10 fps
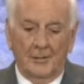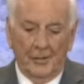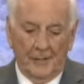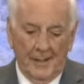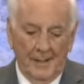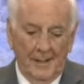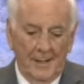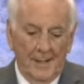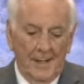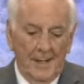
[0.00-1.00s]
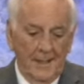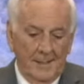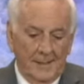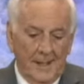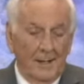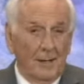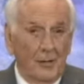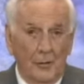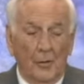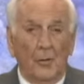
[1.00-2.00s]
And so then he
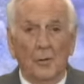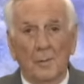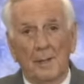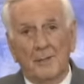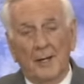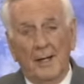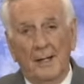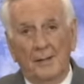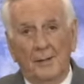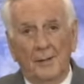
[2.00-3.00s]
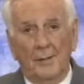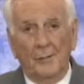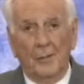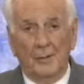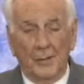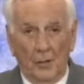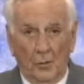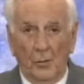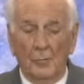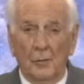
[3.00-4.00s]
said, Who are going to be saved? Well,
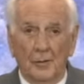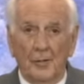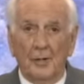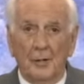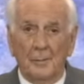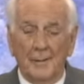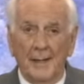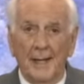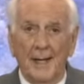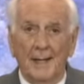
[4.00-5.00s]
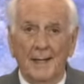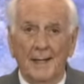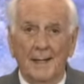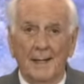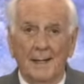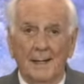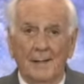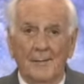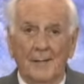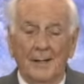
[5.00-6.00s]
the Lord will determine that
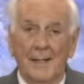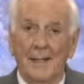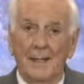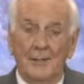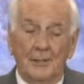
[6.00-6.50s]
when